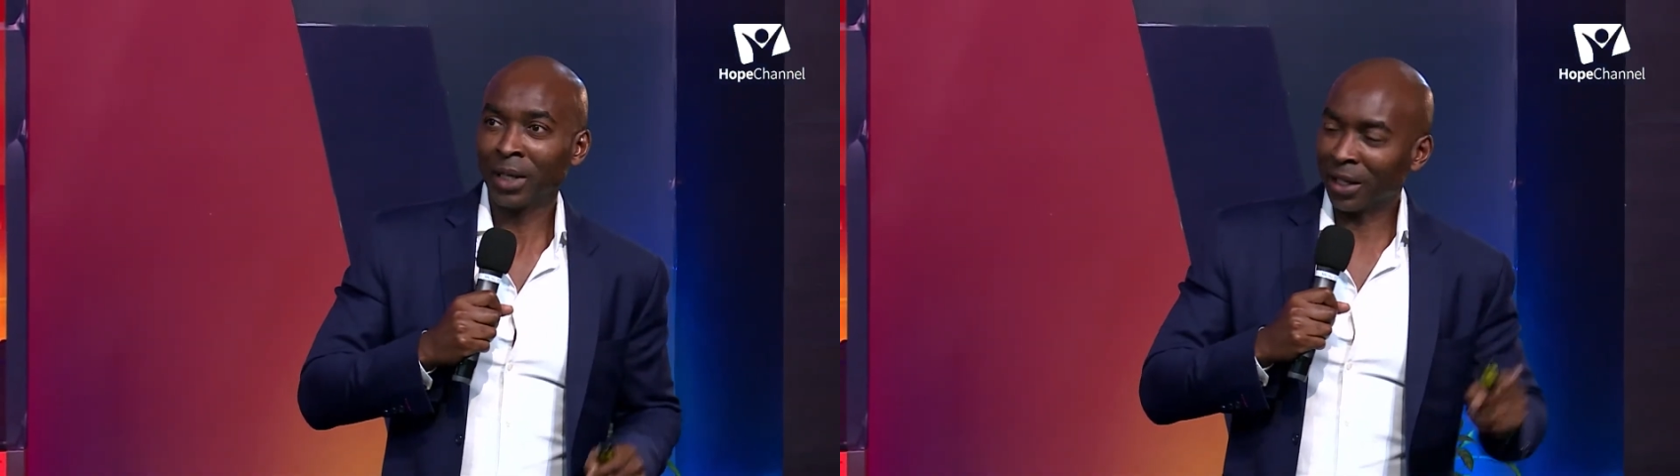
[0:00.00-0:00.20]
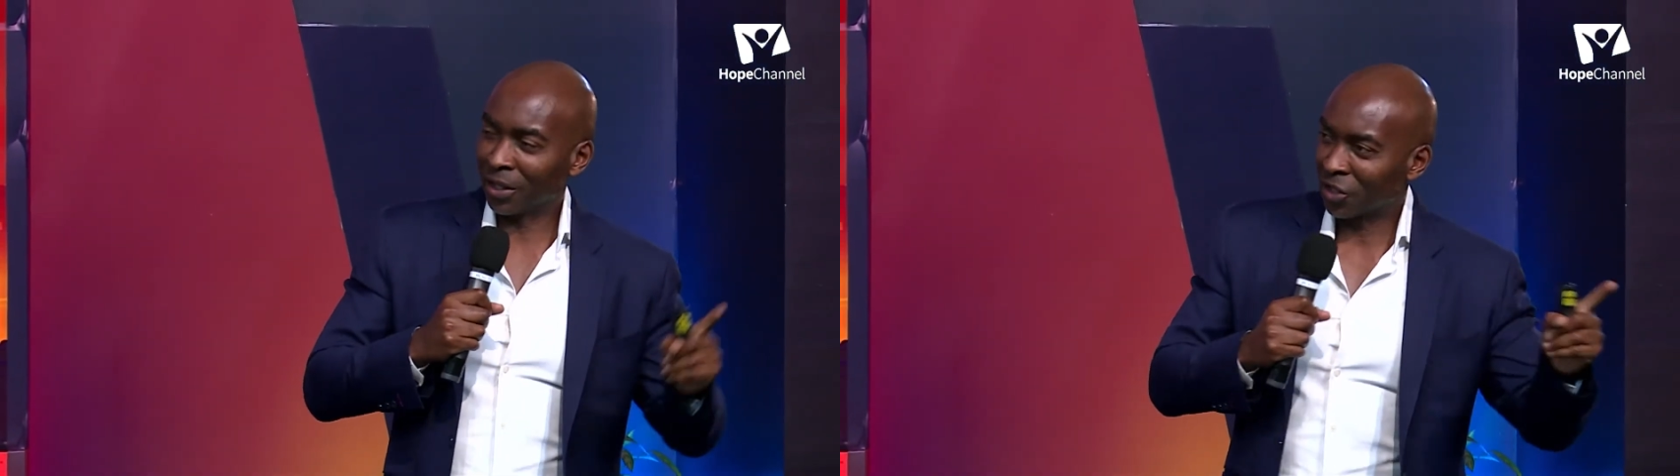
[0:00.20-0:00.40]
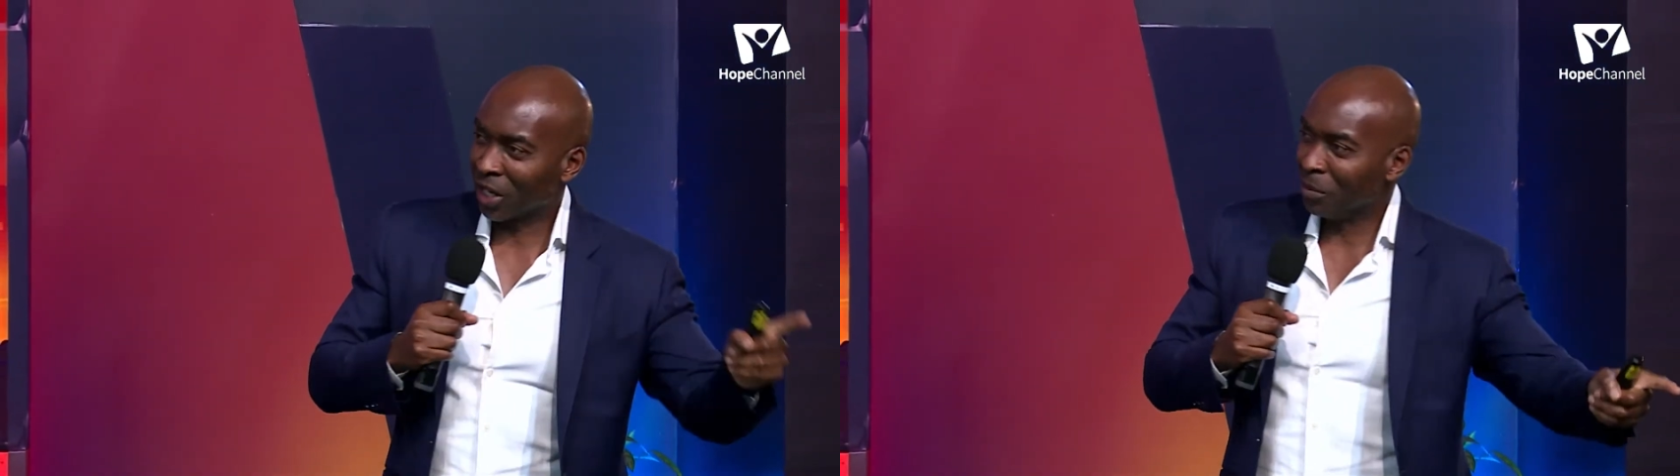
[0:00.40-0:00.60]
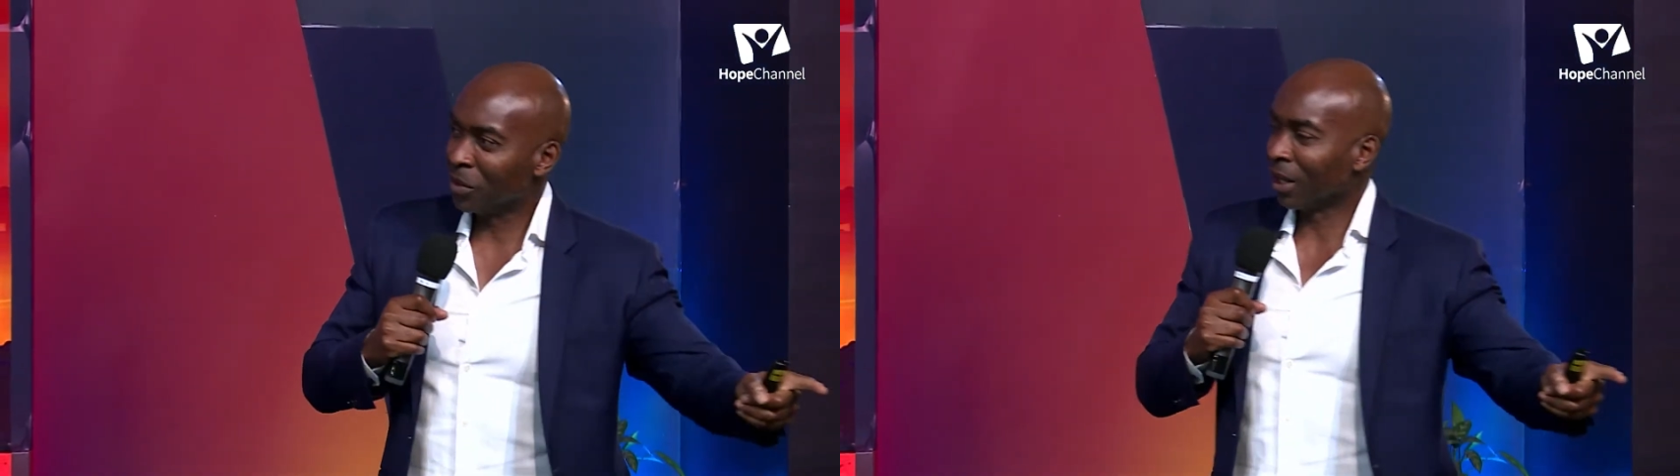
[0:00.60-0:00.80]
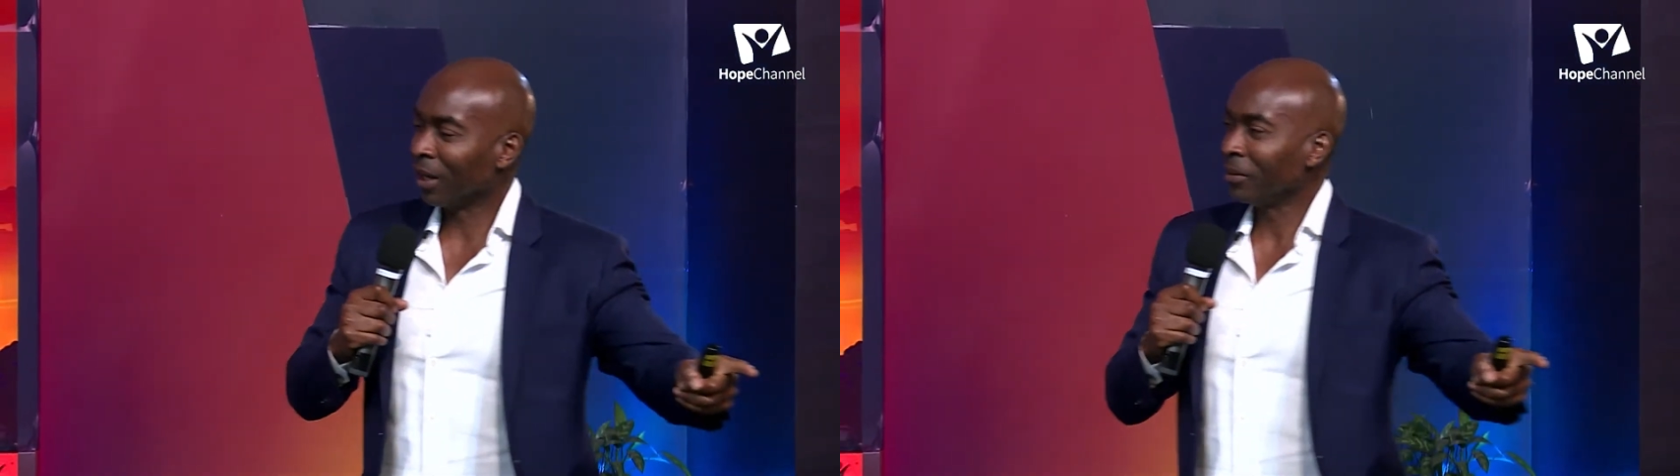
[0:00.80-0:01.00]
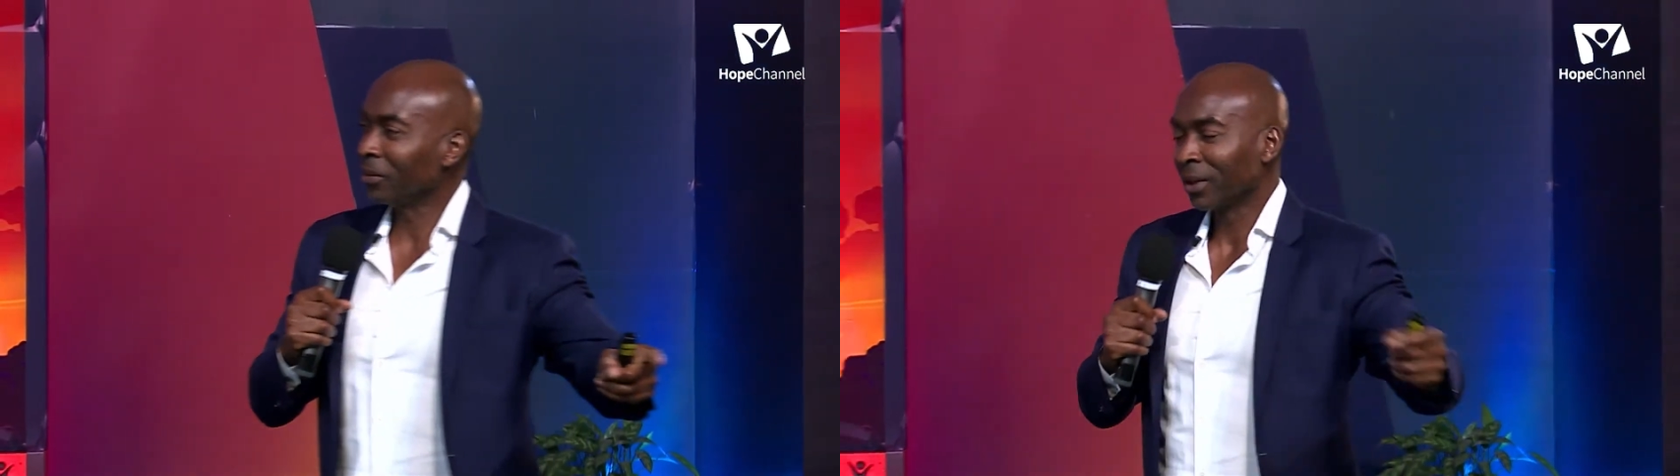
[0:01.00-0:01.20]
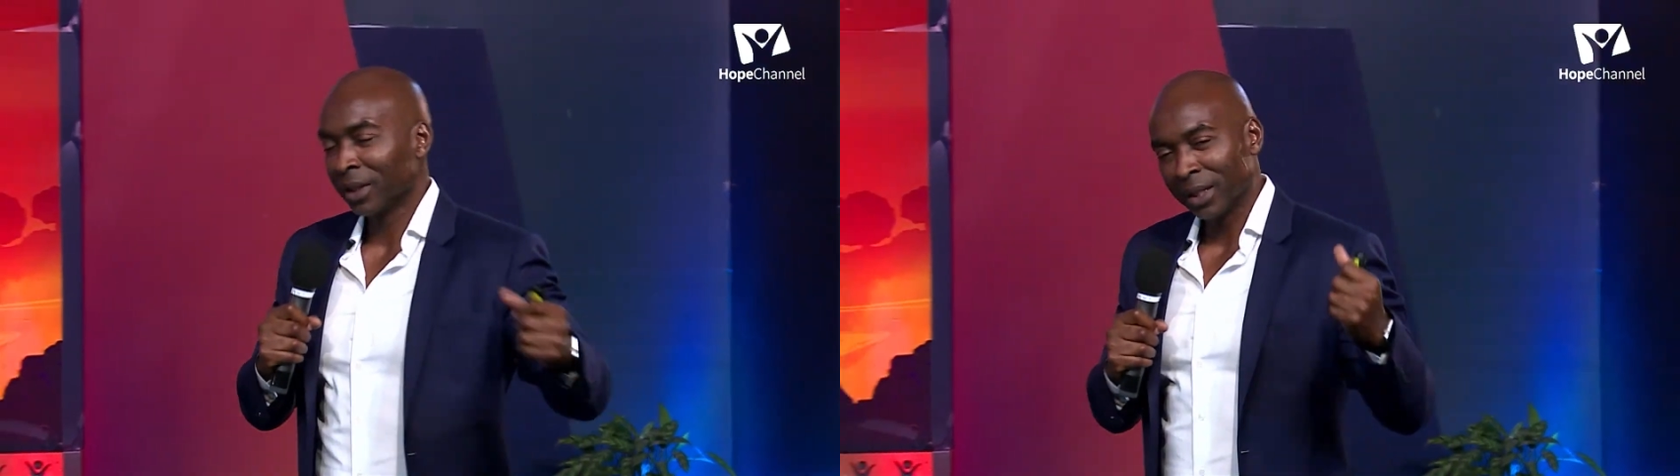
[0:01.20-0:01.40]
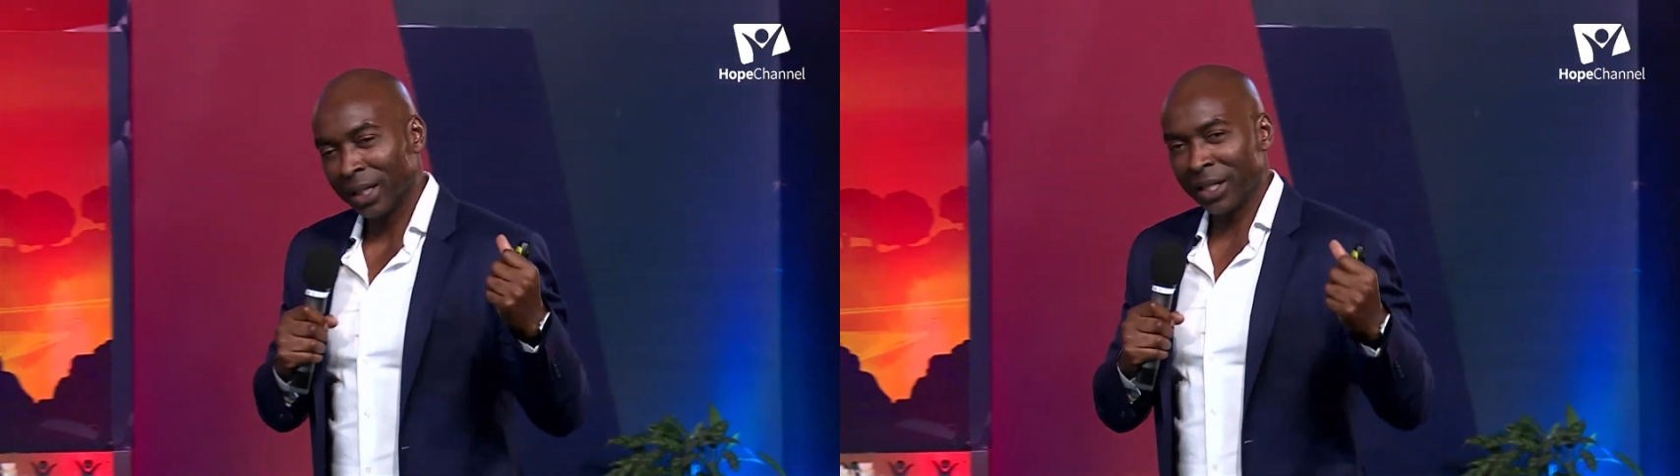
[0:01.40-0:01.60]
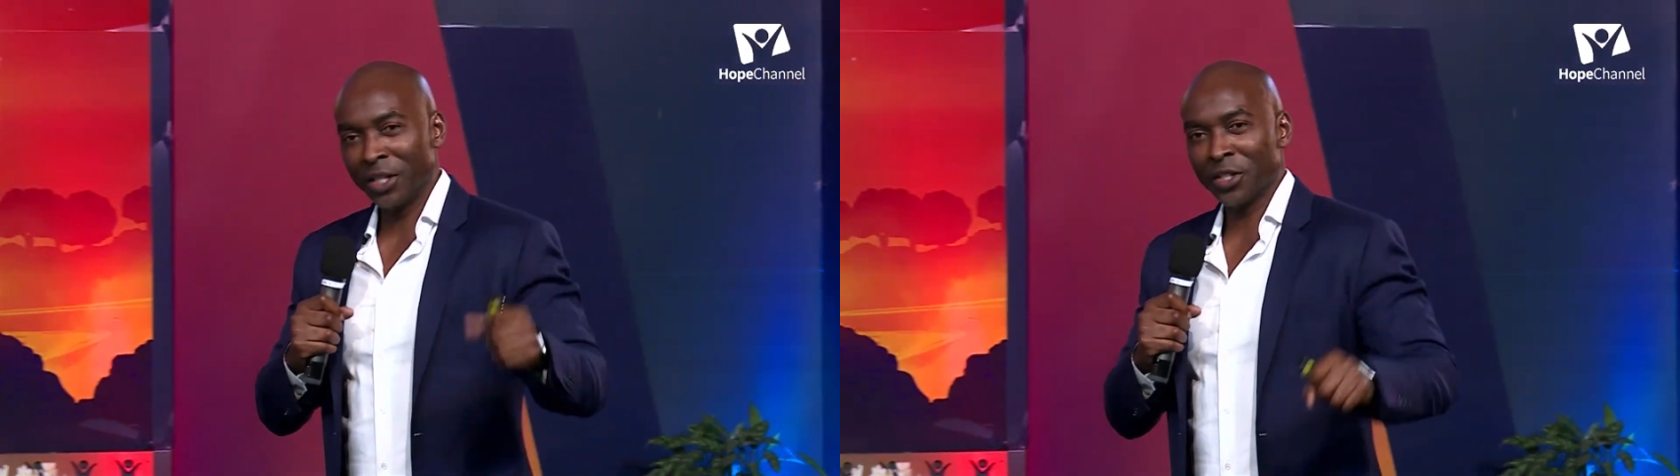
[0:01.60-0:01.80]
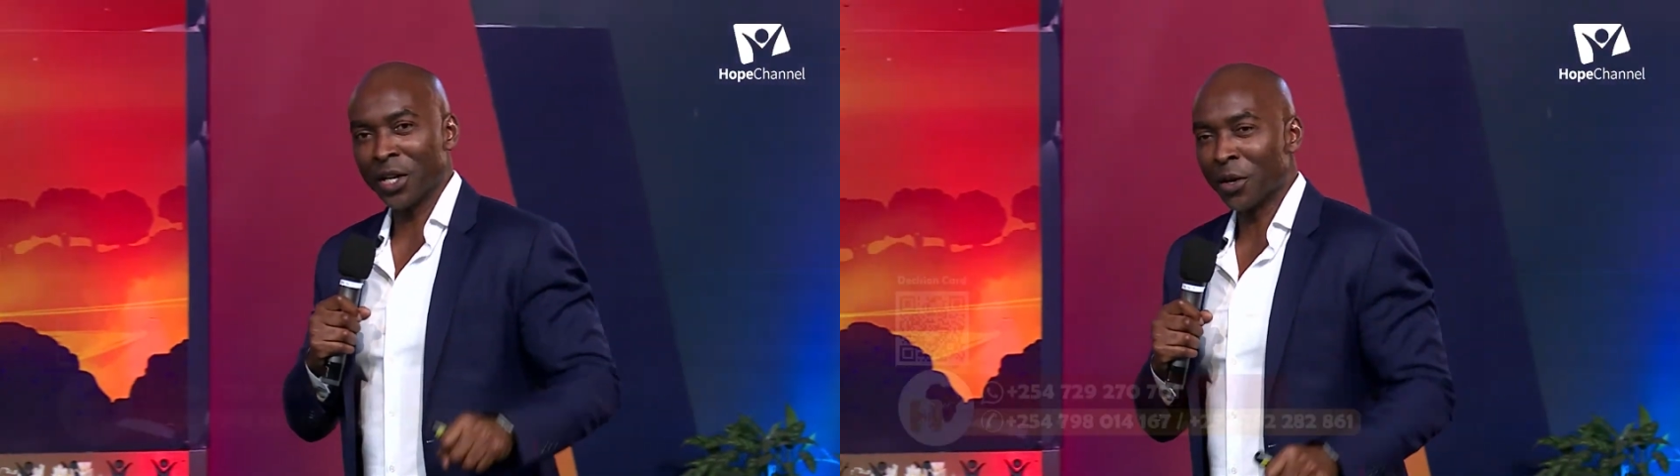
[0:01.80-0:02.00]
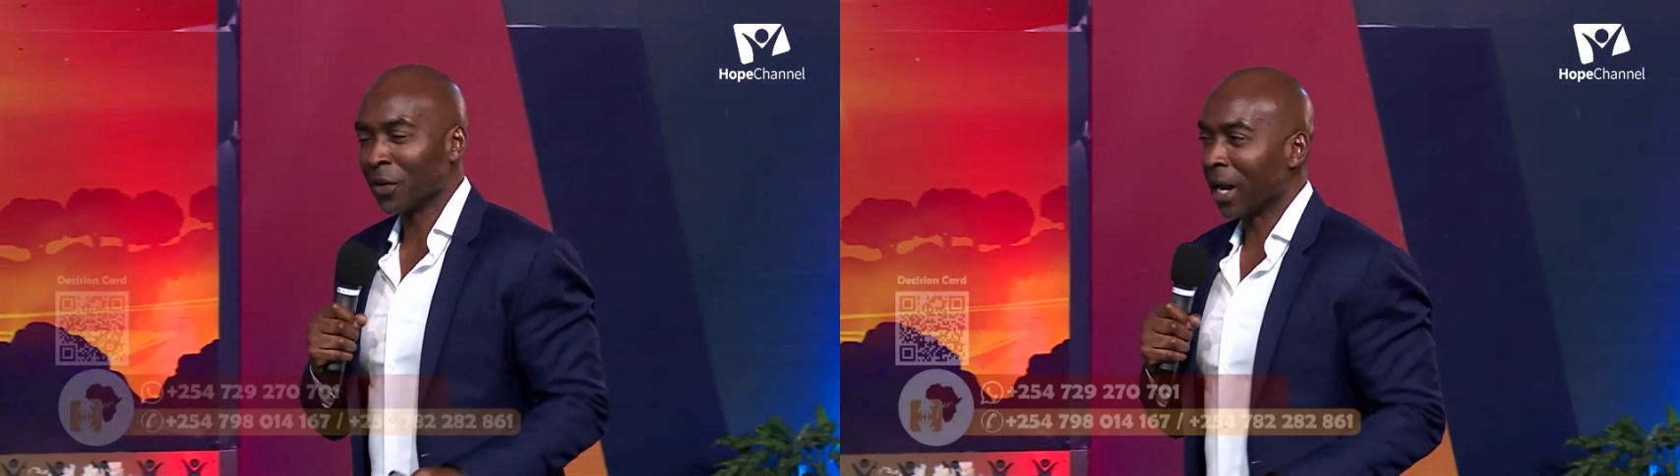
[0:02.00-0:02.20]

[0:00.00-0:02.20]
At the same time, eat yourself